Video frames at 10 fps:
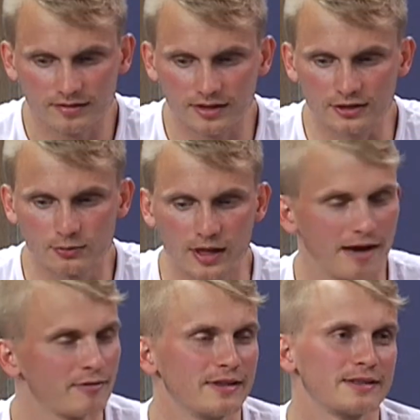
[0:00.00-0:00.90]
because we
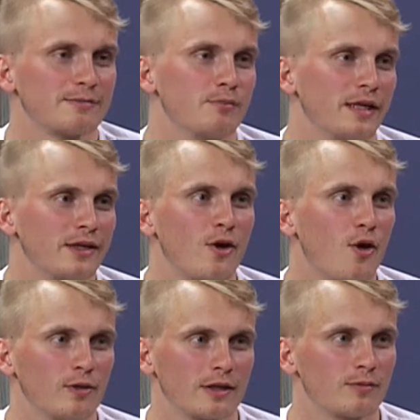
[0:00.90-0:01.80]
have this big
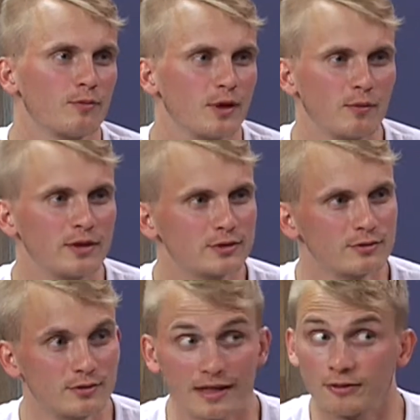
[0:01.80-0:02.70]
goal that we want.
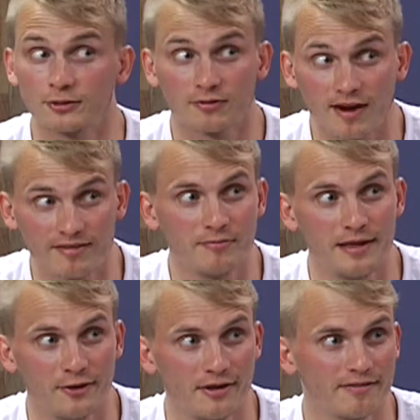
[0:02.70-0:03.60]
there's five
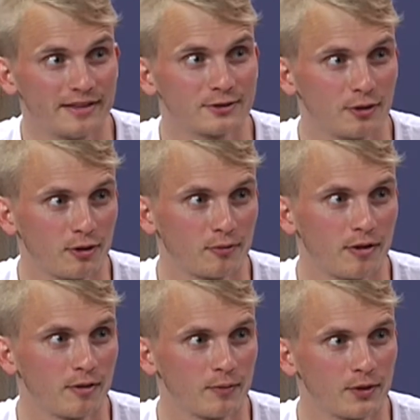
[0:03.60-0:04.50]
million events all
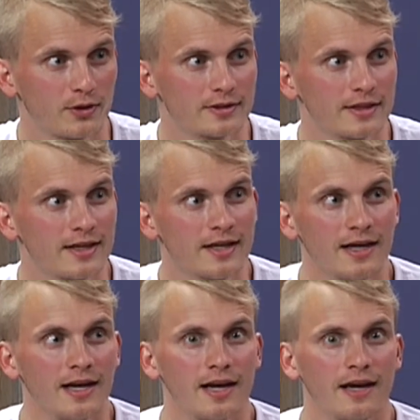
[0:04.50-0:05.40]
around the world. Mm -hmm.
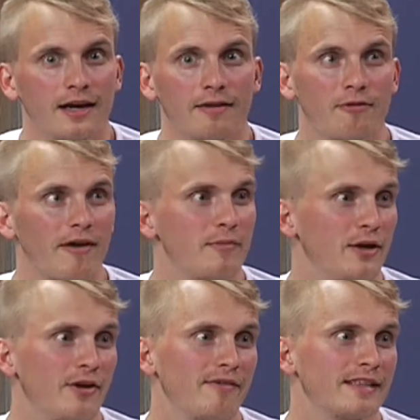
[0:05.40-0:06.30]
Five
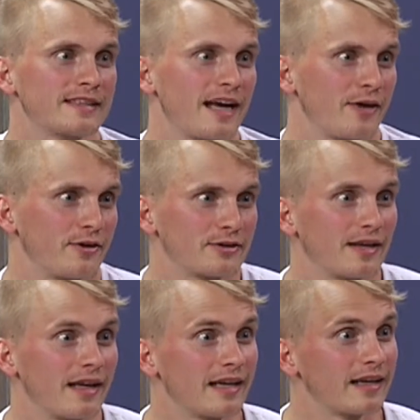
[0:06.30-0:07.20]
million events gathers
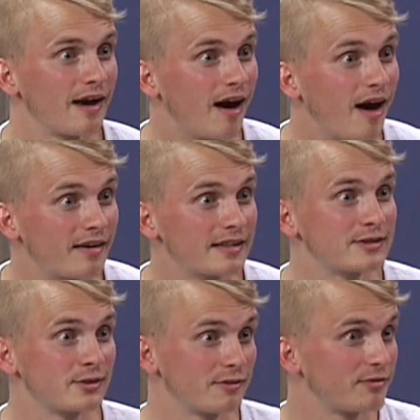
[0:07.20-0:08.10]
like
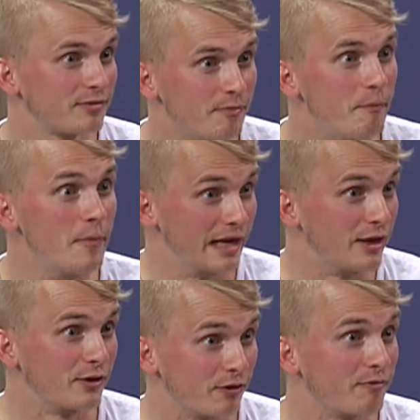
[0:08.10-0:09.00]
hundreds of
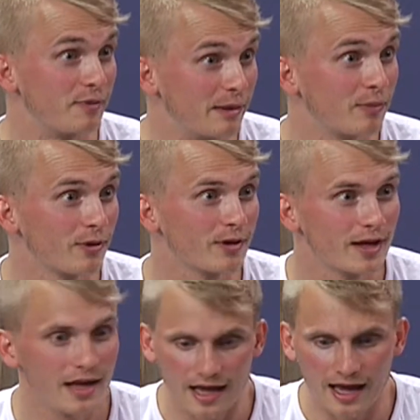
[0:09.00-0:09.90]
millions of people.
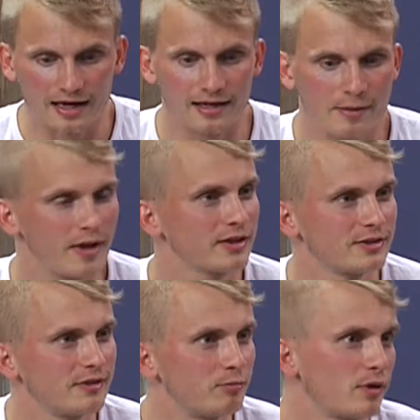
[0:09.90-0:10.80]
Yeah. And
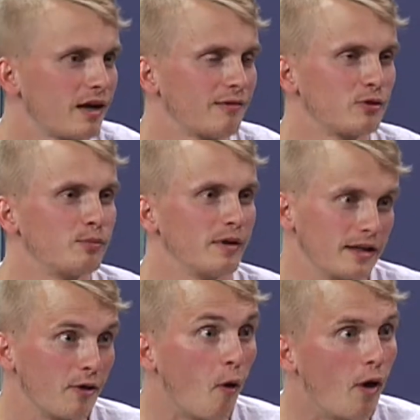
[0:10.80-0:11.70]
imagine if Brella would be
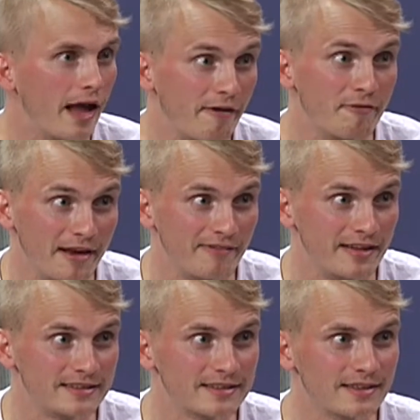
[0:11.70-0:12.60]
in every
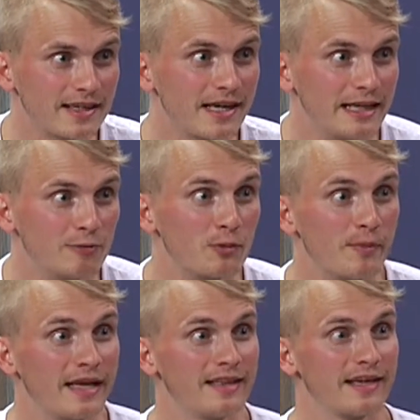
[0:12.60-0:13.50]
event. Oh. It would oh.
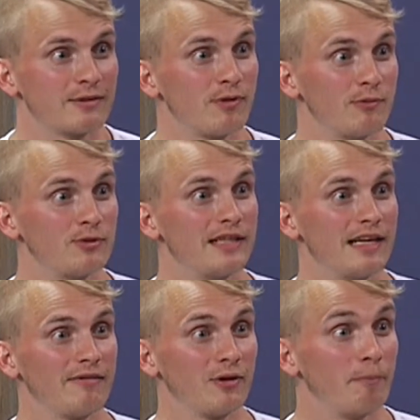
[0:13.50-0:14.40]
mean that we would
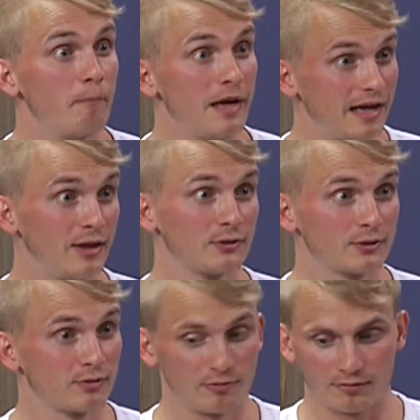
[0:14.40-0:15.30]
deliver billions of